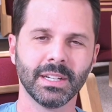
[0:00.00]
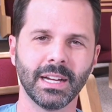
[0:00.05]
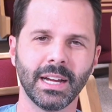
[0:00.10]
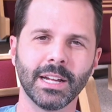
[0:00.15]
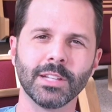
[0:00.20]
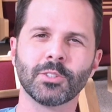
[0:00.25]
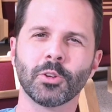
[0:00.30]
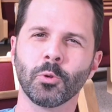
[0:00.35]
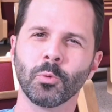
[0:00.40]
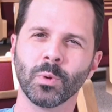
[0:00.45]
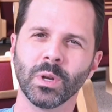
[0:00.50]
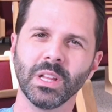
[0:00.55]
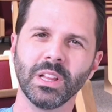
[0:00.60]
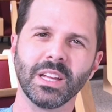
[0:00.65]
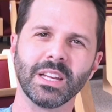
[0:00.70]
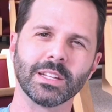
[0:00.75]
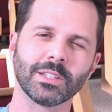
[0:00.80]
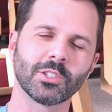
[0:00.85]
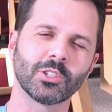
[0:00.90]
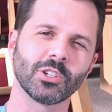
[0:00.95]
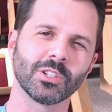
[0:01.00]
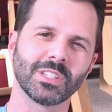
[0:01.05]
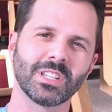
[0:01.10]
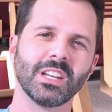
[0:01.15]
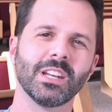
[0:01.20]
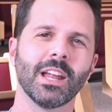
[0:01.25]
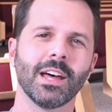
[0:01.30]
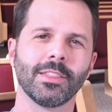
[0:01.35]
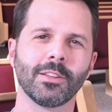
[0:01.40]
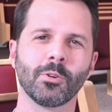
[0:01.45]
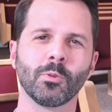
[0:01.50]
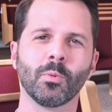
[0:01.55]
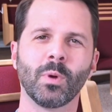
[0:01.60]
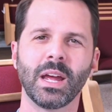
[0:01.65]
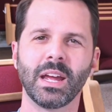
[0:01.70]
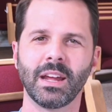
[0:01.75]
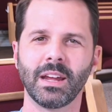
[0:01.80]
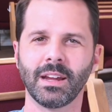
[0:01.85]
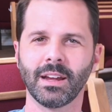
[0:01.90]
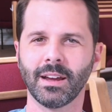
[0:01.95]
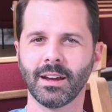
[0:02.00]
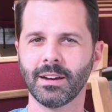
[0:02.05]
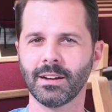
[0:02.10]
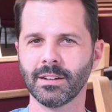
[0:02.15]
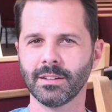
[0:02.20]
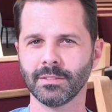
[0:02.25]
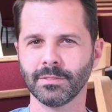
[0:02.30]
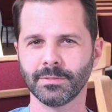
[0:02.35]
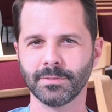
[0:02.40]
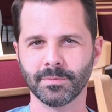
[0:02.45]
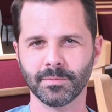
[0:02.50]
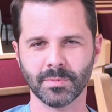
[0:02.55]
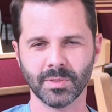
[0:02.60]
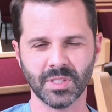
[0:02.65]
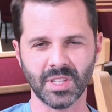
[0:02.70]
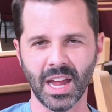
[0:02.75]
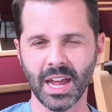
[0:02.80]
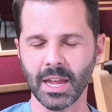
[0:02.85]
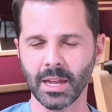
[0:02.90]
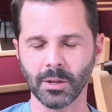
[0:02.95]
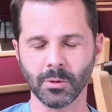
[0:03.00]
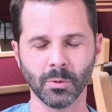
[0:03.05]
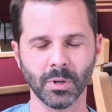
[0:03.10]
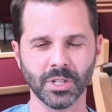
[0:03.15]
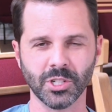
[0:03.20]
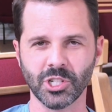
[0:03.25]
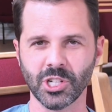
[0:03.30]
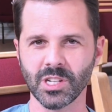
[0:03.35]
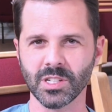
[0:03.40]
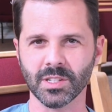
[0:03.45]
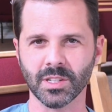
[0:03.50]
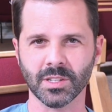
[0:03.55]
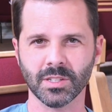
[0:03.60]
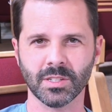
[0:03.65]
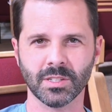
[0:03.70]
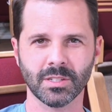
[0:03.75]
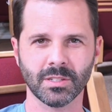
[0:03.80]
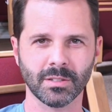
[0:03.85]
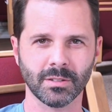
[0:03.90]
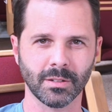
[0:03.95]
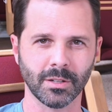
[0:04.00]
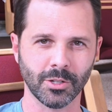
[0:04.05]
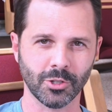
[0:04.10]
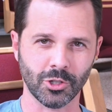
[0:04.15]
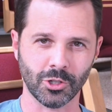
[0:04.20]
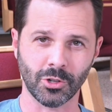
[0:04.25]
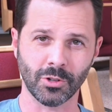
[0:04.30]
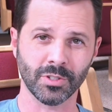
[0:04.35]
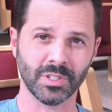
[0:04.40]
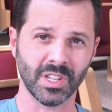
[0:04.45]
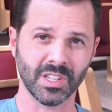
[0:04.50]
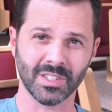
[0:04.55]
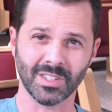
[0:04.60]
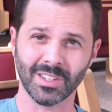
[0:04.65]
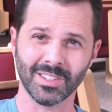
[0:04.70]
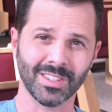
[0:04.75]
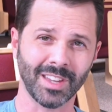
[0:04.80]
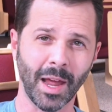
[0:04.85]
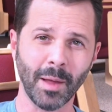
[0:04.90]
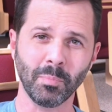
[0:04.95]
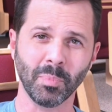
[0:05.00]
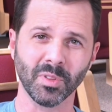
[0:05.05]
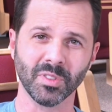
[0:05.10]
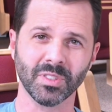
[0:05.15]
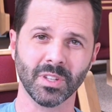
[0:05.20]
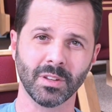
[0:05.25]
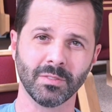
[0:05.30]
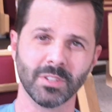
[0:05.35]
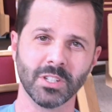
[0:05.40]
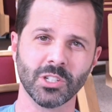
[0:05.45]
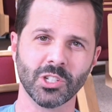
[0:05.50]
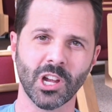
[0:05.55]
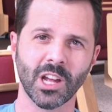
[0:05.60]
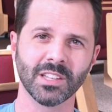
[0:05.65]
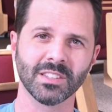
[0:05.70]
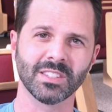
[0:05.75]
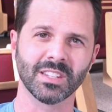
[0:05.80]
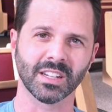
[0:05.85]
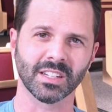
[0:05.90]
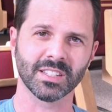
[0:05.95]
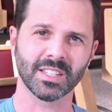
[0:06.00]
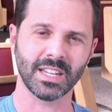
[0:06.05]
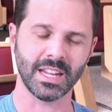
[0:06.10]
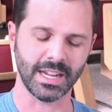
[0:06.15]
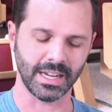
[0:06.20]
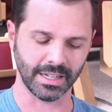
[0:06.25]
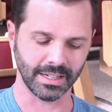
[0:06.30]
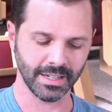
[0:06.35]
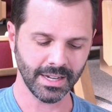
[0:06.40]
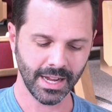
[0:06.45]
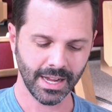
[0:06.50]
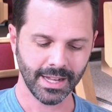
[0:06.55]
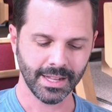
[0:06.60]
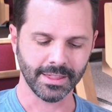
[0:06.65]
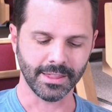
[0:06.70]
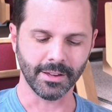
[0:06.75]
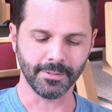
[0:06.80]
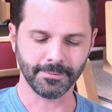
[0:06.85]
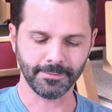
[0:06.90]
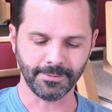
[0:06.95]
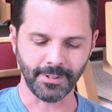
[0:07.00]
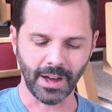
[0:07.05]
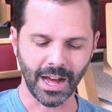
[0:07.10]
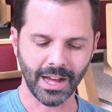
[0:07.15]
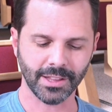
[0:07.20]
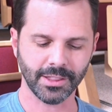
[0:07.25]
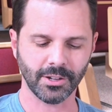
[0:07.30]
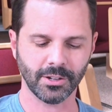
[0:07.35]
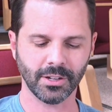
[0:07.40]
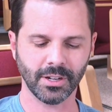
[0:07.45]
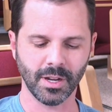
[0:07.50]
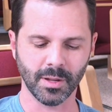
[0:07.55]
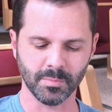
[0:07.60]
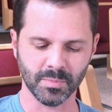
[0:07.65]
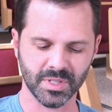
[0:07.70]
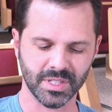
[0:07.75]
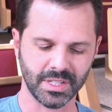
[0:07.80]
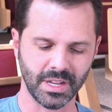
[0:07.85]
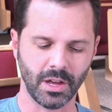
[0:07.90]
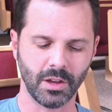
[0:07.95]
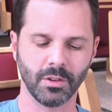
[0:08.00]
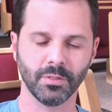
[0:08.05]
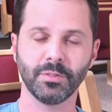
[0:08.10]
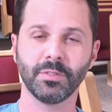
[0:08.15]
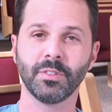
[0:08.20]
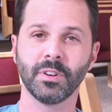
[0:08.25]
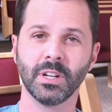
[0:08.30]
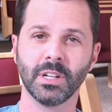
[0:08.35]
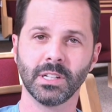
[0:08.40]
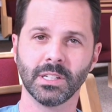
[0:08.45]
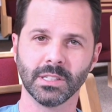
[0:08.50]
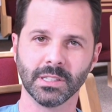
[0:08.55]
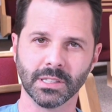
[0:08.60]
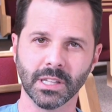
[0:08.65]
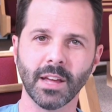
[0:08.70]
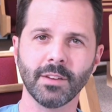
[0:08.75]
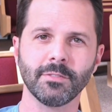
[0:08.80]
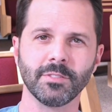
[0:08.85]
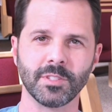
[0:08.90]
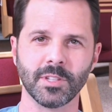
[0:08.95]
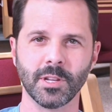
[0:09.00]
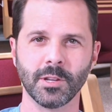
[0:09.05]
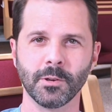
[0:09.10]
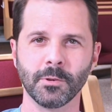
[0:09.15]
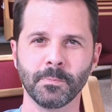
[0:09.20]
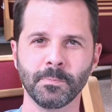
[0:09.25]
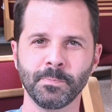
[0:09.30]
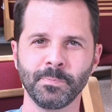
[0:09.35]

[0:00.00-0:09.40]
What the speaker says: And so really, it's just another way of saying what Jesus assures his disciples of in John 16. The Father himself loves you.